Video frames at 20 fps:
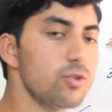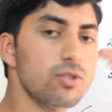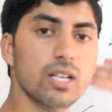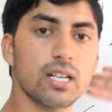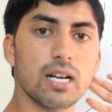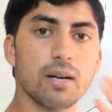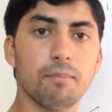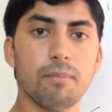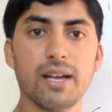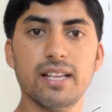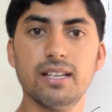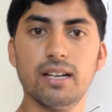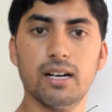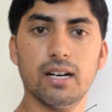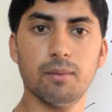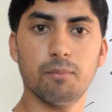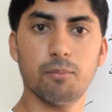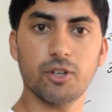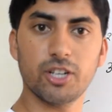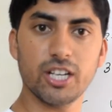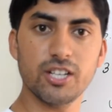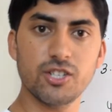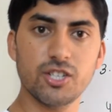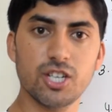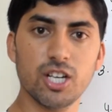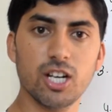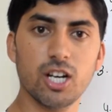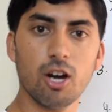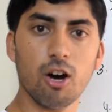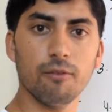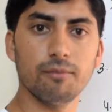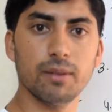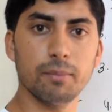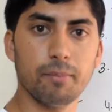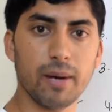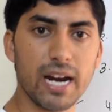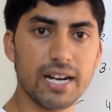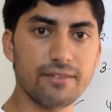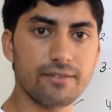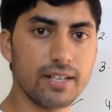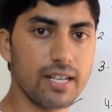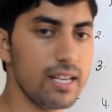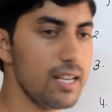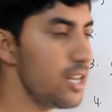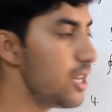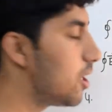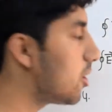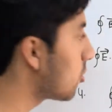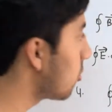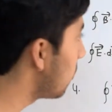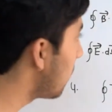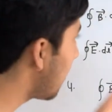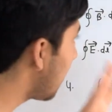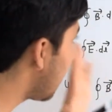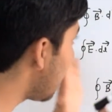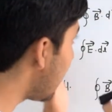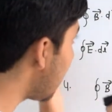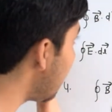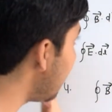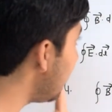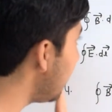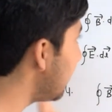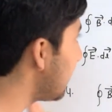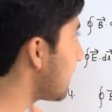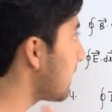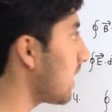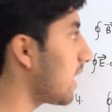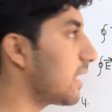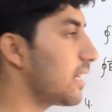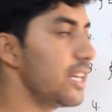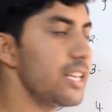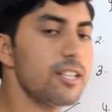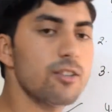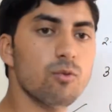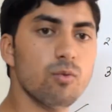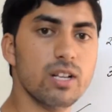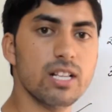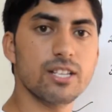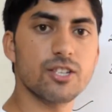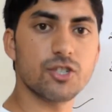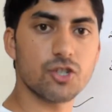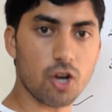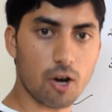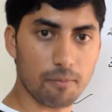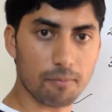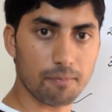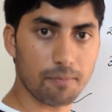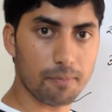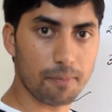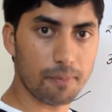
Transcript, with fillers: the potential of the battery, so the current in the circuit will stop.